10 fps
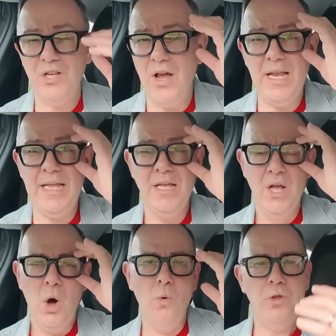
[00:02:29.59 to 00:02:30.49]
Certainly
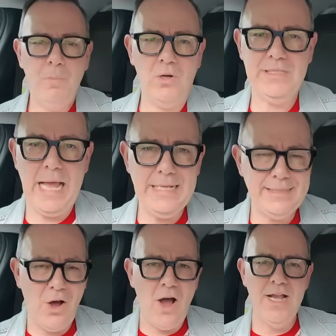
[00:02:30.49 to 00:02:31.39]
all the
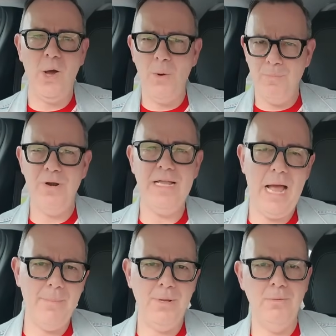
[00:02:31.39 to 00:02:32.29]
Potterheads that I know are pretty
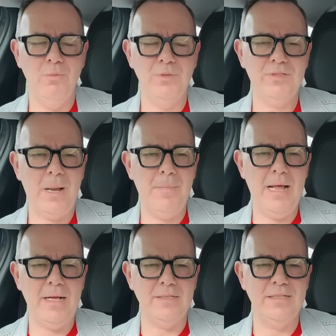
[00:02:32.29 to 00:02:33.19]
happy with what's
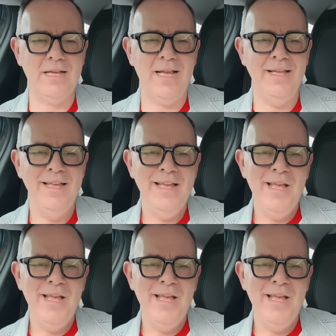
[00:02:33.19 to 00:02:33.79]
coming out today.